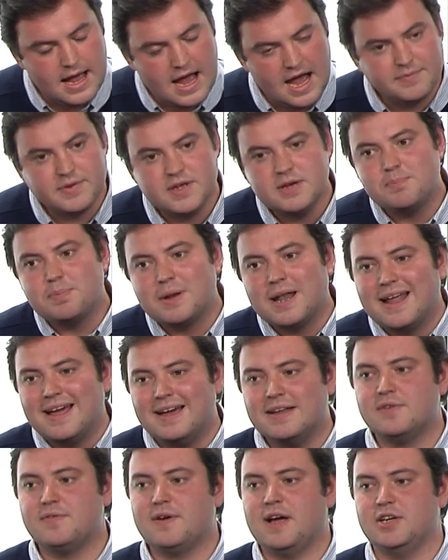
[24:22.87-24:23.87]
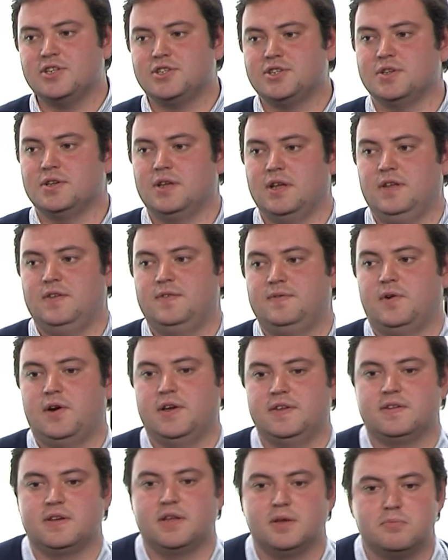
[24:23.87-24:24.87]
Having a plan of action is
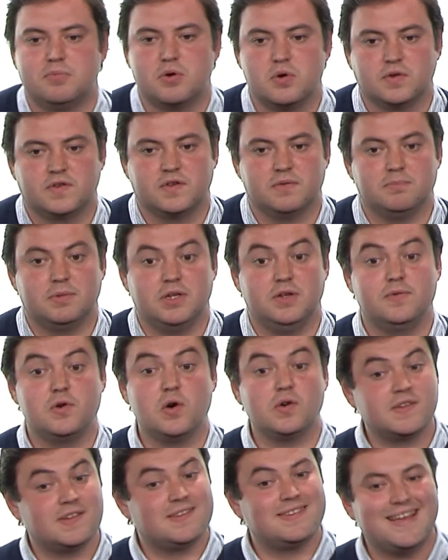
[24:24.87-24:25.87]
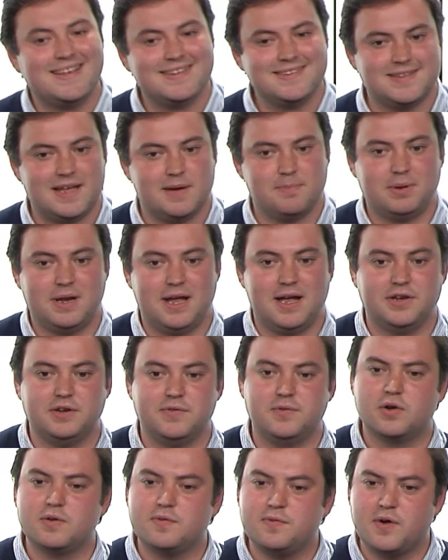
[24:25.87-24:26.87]
vitally important, but you've got to test that plan.
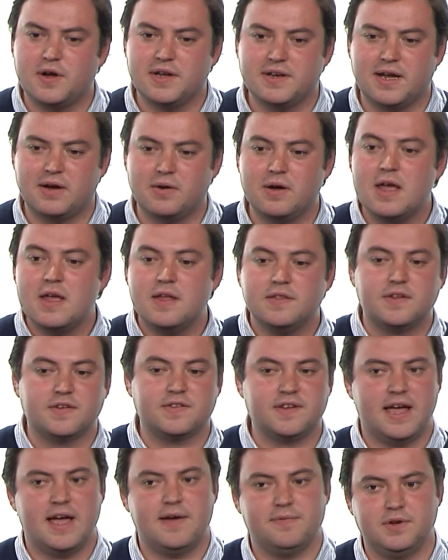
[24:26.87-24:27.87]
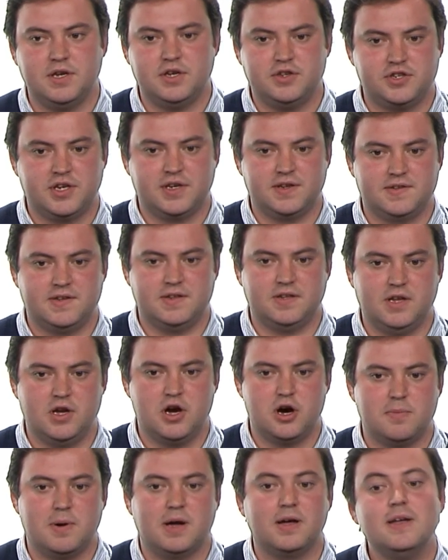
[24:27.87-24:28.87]
You've got to find out, does it have any chinks in the
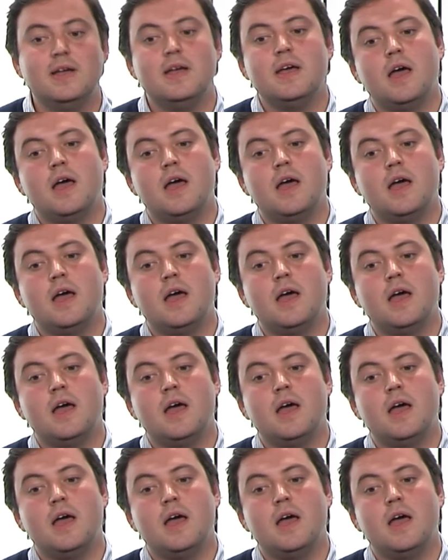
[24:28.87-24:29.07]
armor?